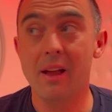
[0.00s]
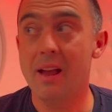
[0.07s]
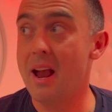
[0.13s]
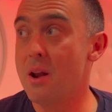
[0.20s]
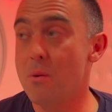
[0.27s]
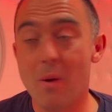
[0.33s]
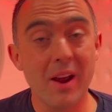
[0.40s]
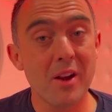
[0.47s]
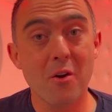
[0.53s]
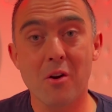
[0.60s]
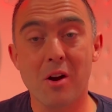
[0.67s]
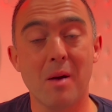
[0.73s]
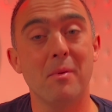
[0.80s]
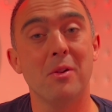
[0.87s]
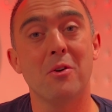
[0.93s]
and why not
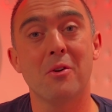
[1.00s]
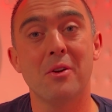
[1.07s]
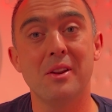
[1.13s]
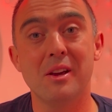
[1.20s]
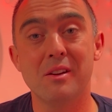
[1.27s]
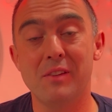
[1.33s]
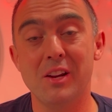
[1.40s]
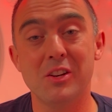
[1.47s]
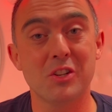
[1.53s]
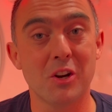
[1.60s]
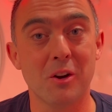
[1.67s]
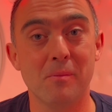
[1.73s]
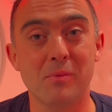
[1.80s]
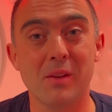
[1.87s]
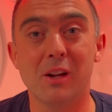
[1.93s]
come along on the
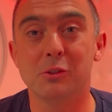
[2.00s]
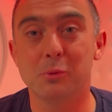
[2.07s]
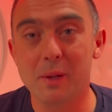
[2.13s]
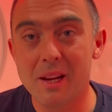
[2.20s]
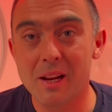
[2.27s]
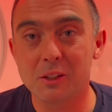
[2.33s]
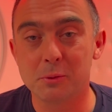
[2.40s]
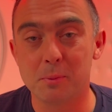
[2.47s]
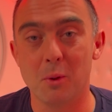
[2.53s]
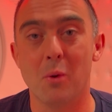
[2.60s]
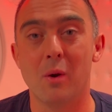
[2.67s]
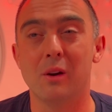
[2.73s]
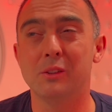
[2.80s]
adventure as we explore